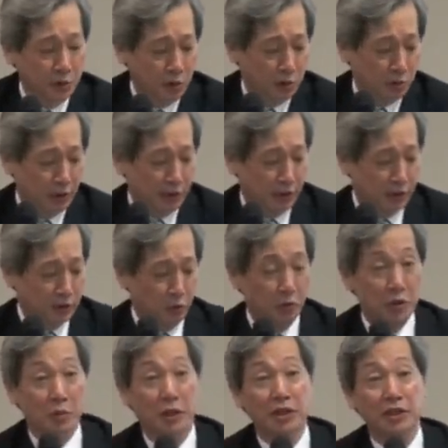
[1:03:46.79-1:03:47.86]
So um,
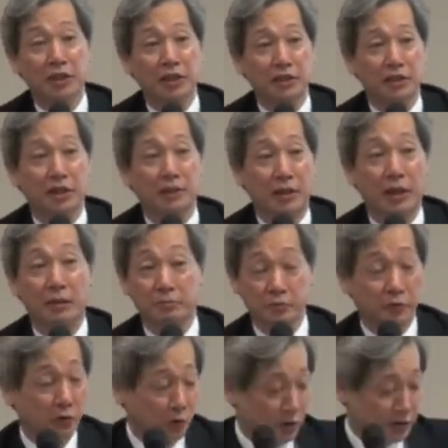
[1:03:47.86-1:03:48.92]
on the one hand, I'm,
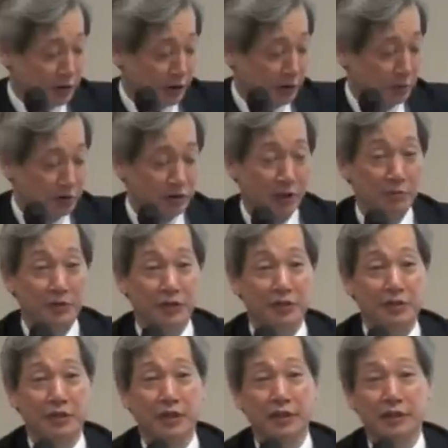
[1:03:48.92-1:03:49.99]
I'm, focusing on
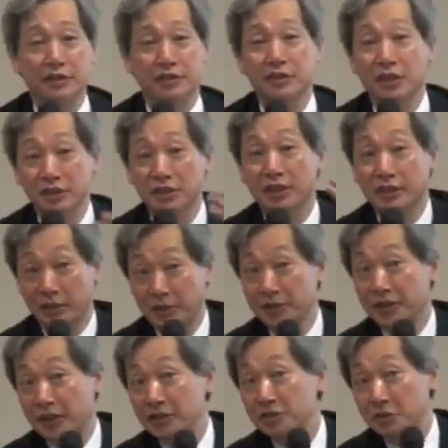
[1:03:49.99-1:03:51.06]
something that is not a
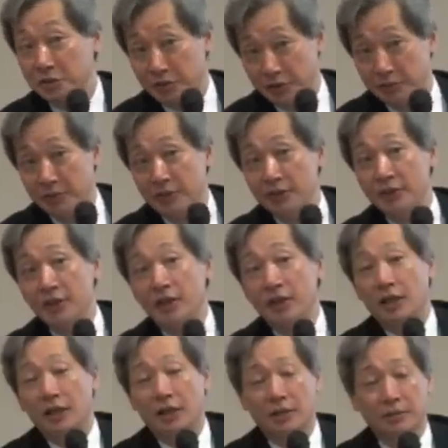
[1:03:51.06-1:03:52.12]
direct answer to you.
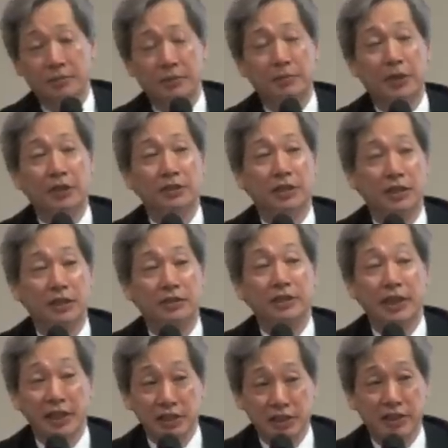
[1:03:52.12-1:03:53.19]
Mm-hmm. Um, but
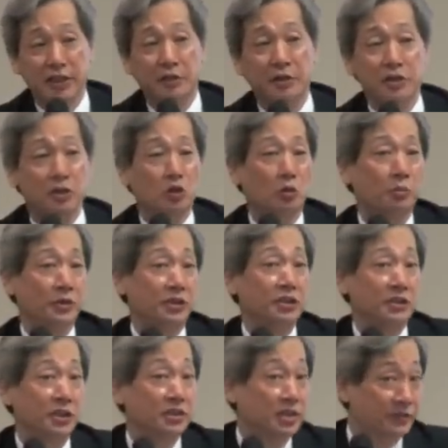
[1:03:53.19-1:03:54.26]
uh, yes, there is a
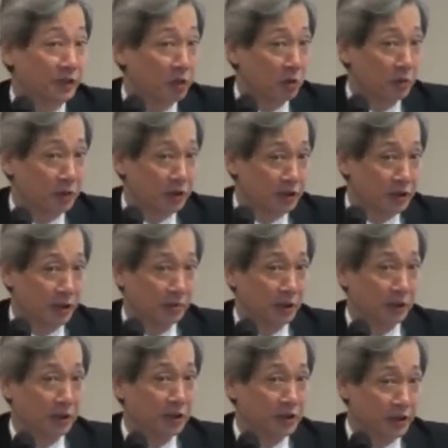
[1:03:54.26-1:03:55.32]
competition, a severe competition
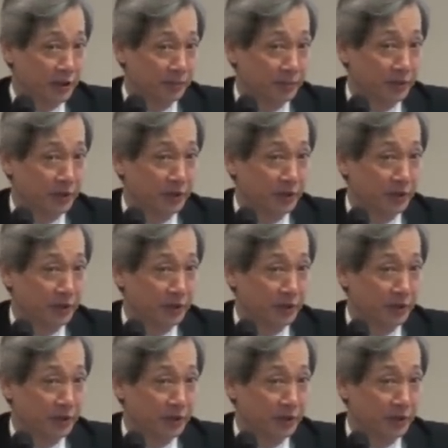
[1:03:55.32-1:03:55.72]
about energy.